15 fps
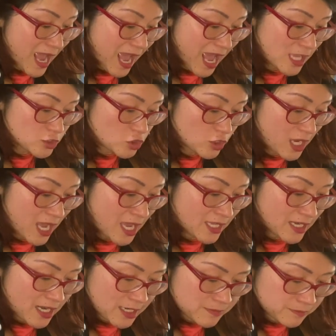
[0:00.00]
and you add
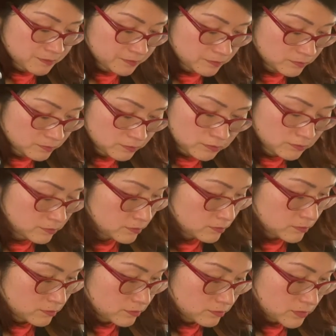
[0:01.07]
in
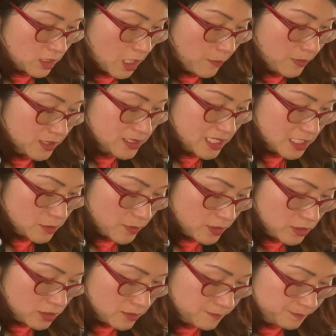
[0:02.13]
a couple of
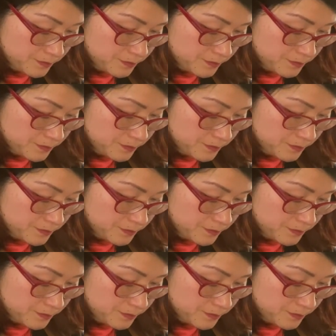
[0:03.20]
teaspoons